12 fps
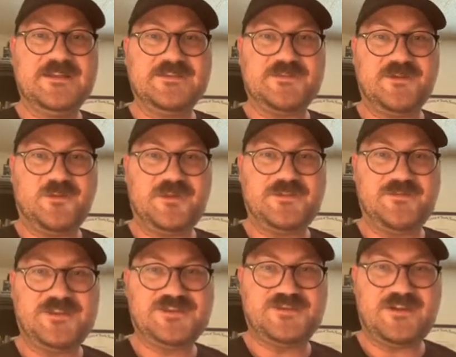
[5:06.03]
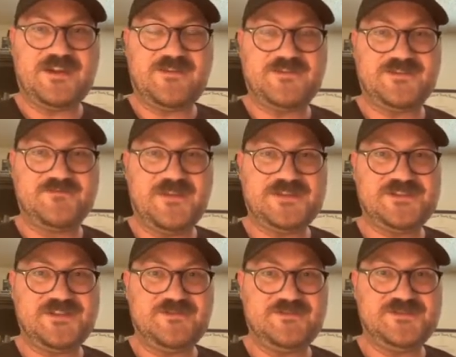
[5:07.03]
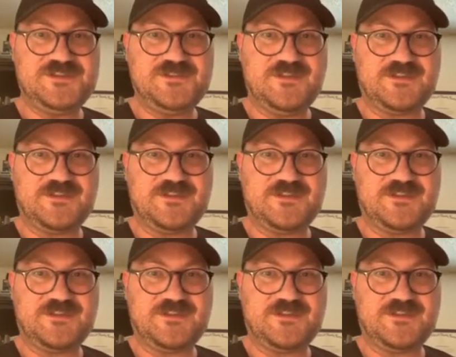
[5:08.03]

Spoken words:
So I want to make sure I have as much energy